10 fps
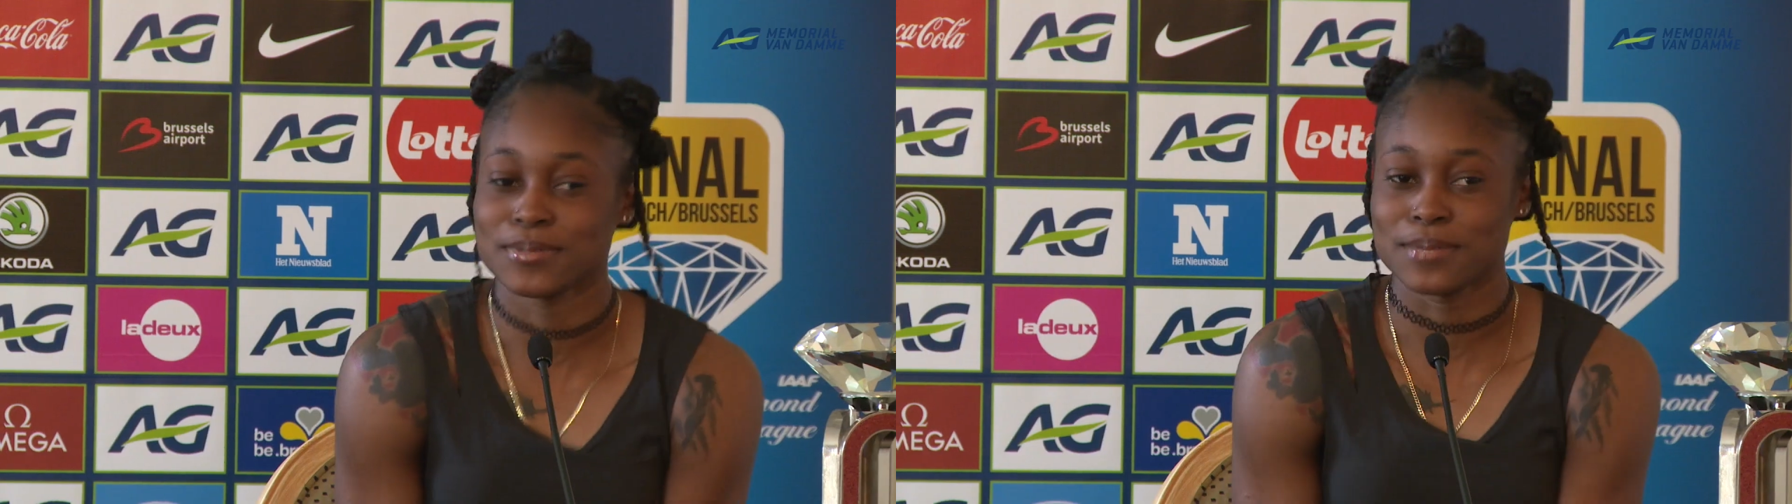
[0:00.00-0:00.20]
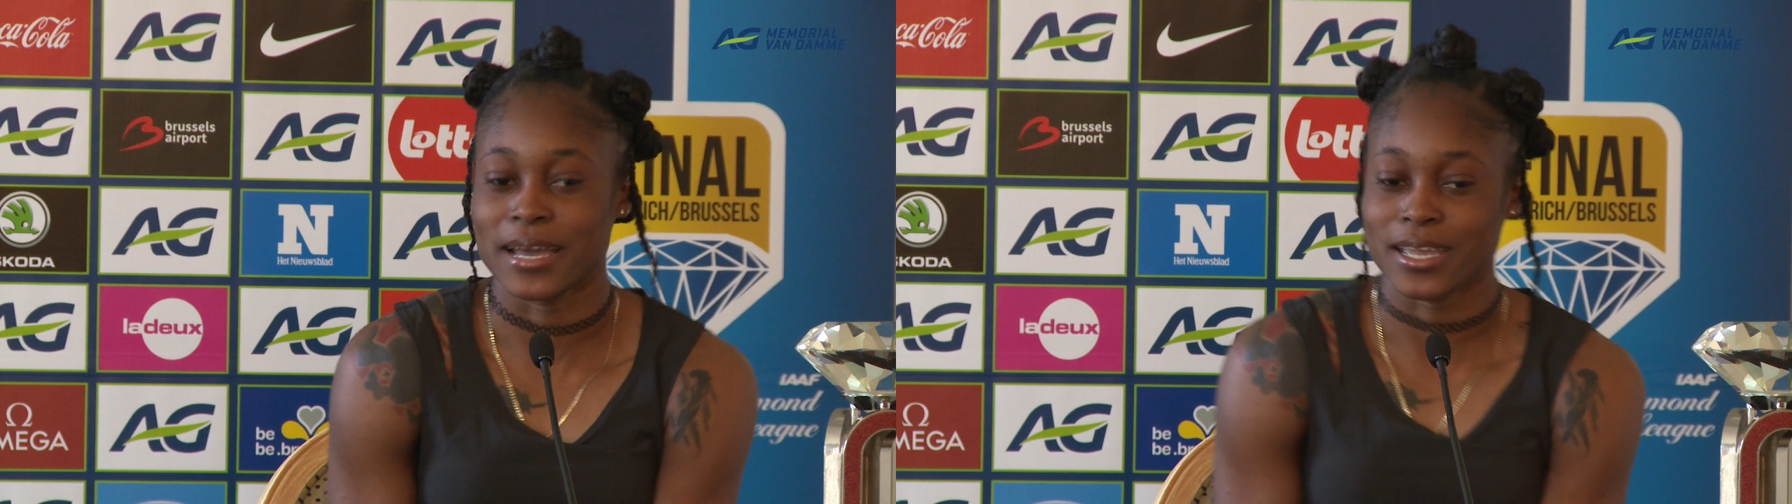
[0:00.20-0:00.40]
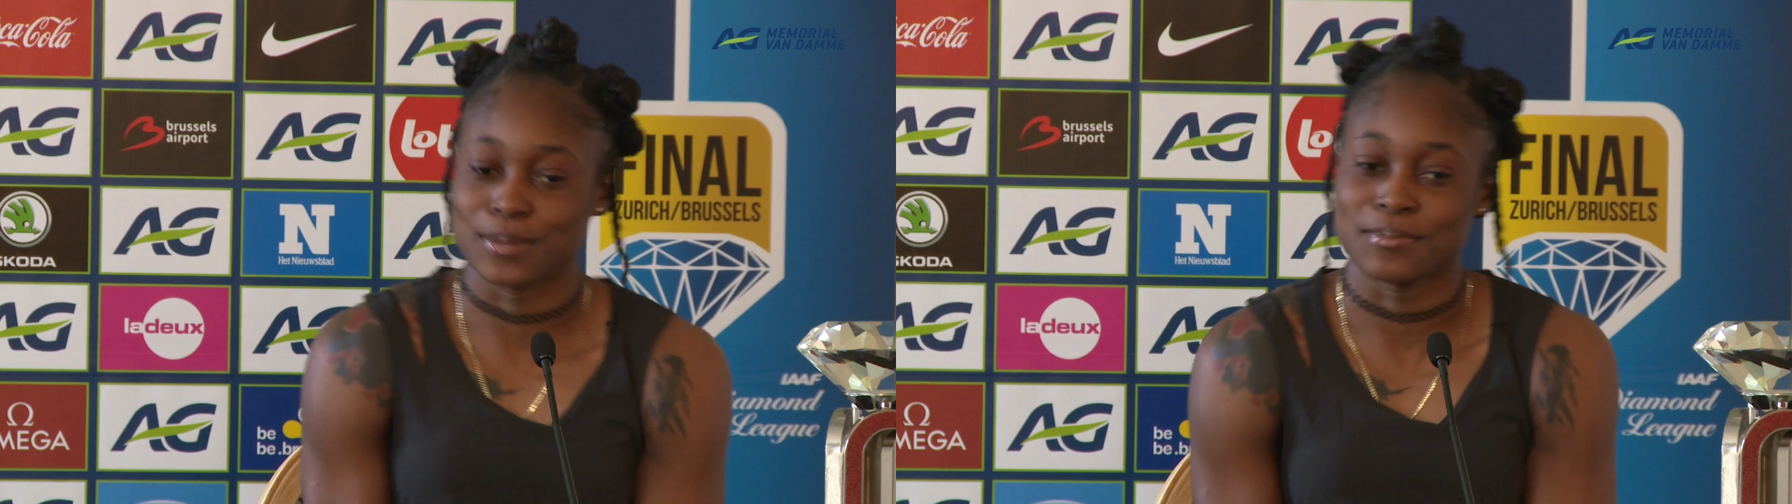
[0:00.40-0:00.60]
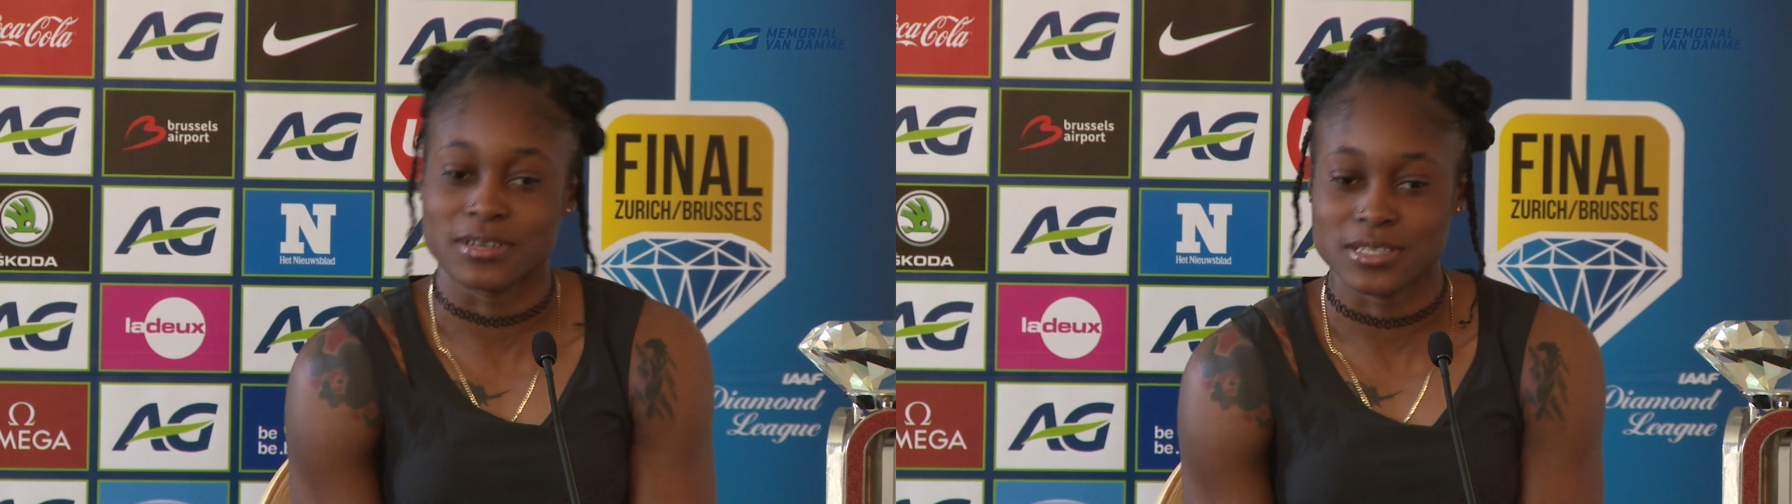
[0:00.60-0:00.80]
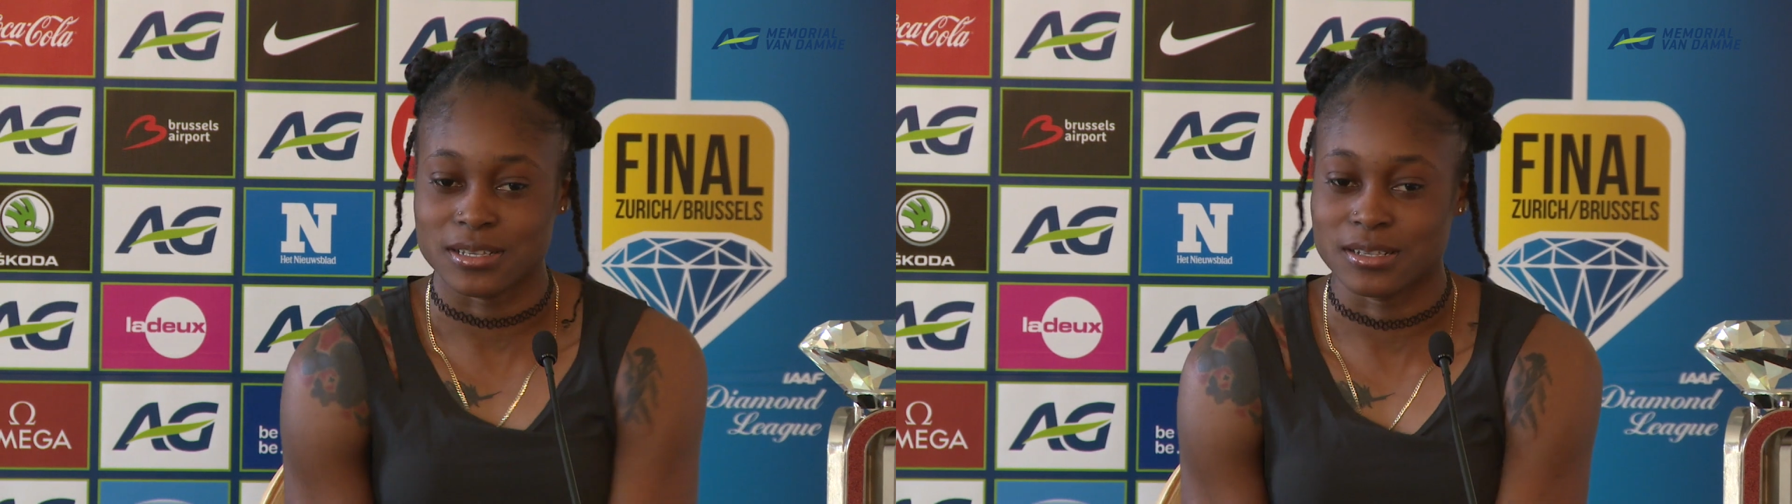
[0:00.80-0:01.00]
to be back in
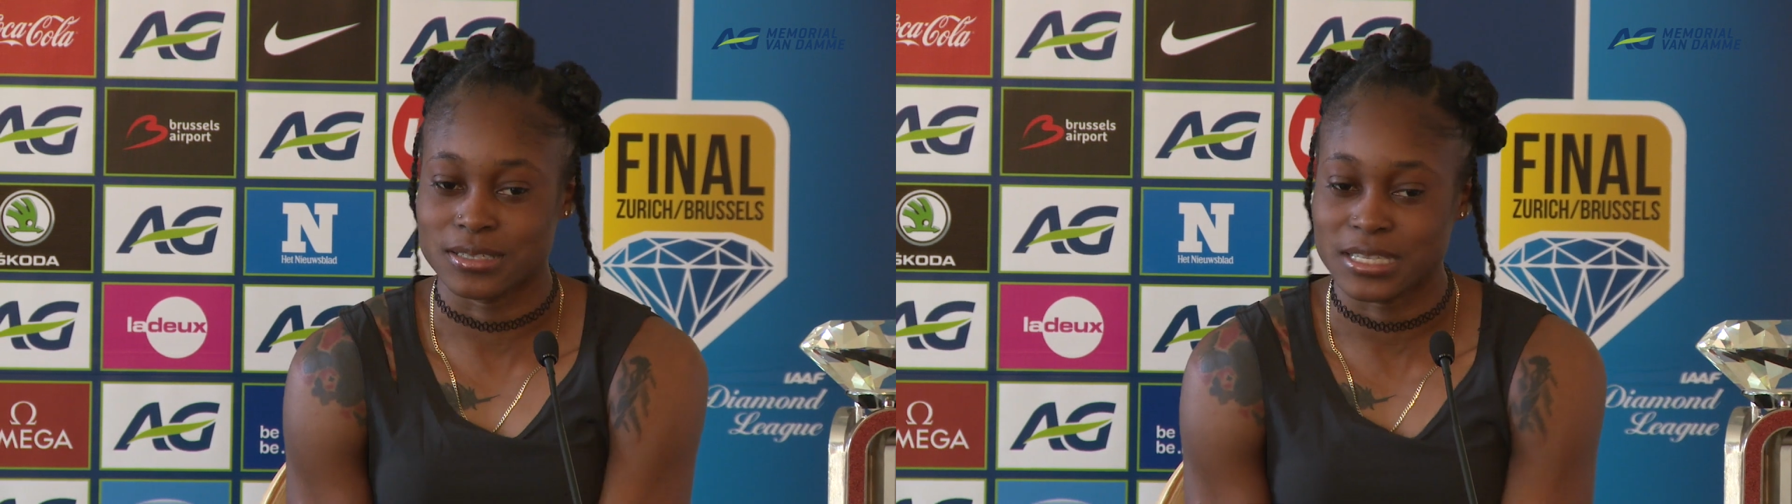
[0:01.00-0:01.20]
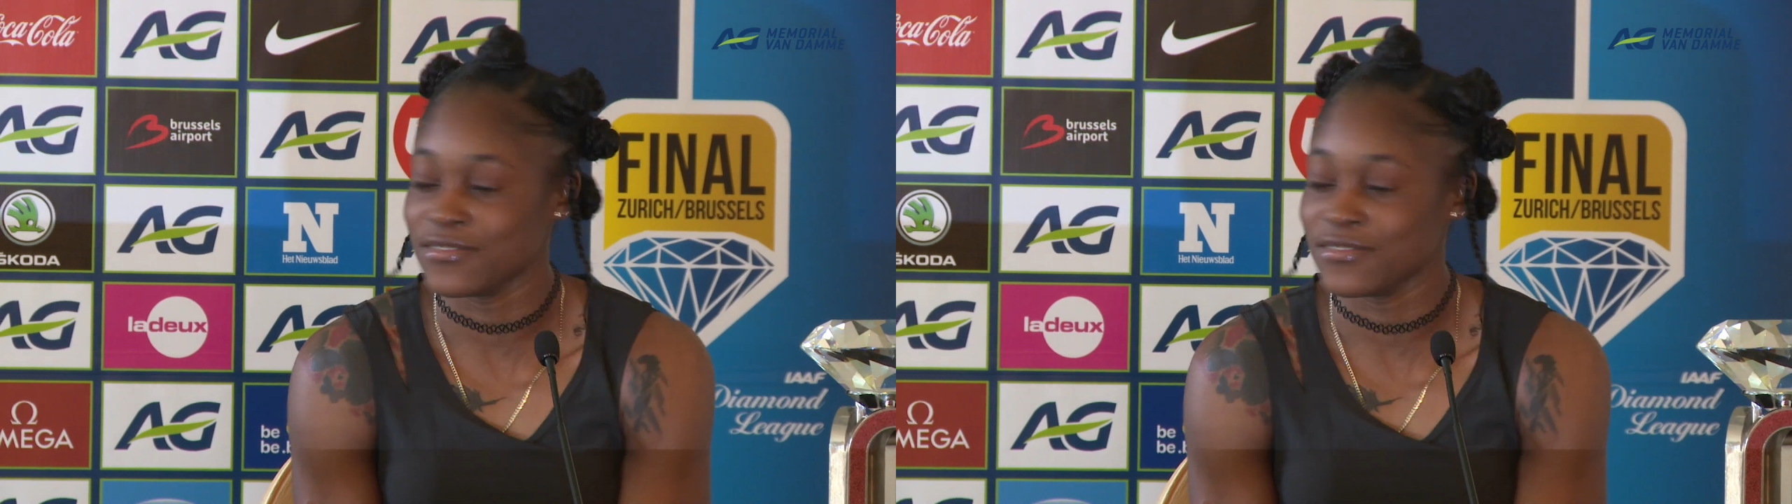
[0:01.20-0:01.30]
Brussels,